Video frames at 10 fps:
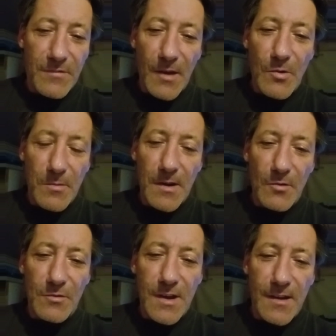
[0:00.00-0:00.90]
They would have been
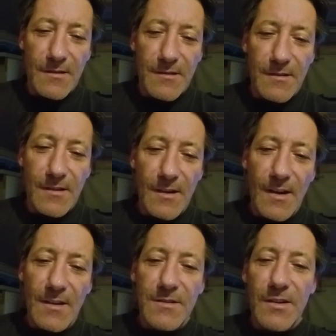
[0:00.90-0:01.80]
all dead.
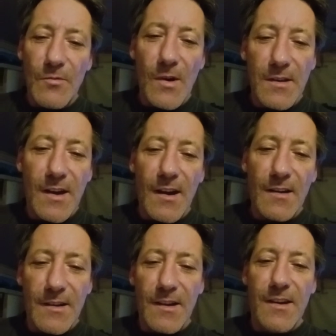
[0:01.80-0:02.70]
So one
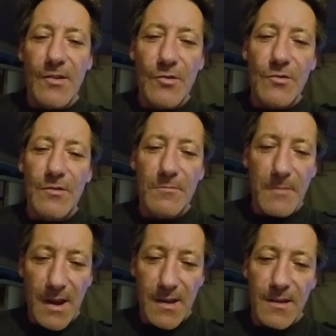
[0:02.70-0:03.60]
car can kill
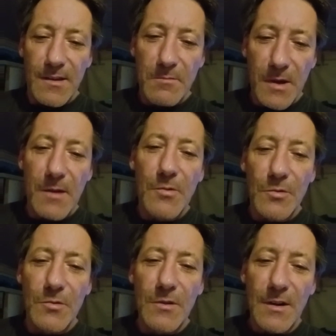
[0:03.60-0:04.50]
many
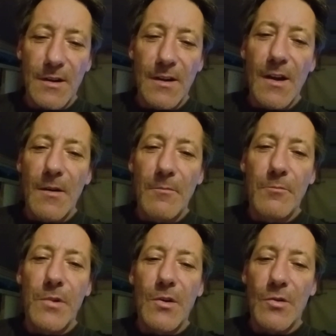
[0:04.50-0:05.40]
people
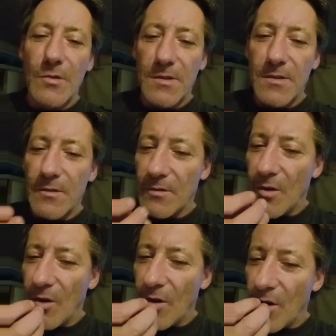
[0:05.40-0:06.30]
because
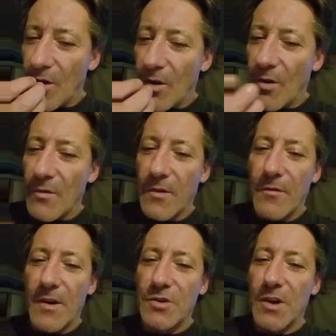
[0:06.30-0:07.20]
of the
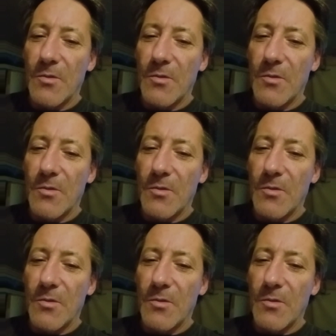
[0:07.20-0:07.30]
fresh